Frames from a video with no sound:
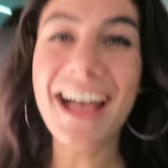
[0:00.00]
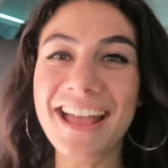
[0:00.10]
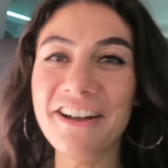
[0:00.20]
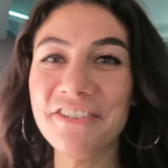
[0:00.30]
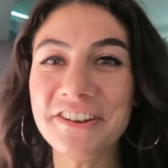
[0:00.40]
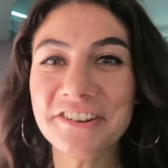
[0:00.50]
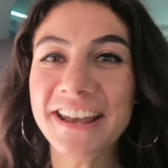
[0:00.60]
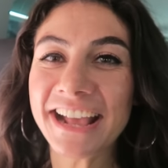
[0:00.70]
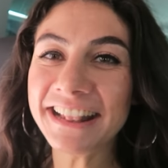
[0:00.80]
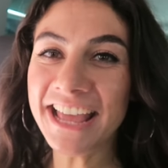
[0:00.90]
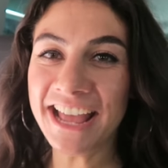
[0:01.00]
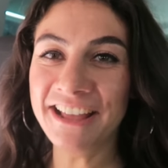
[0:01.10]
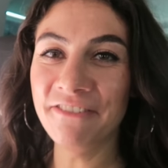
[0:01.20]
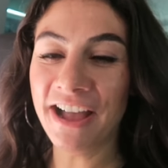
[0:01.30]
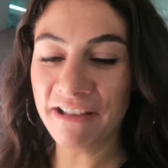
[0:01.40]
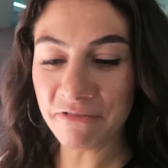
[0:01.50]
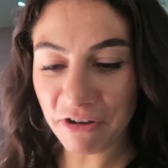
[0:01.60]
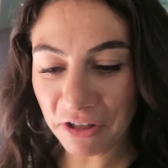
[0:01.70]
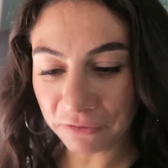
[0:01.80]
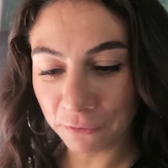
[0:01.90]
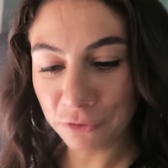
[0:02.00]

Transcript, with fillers: I have a new nickname. I am called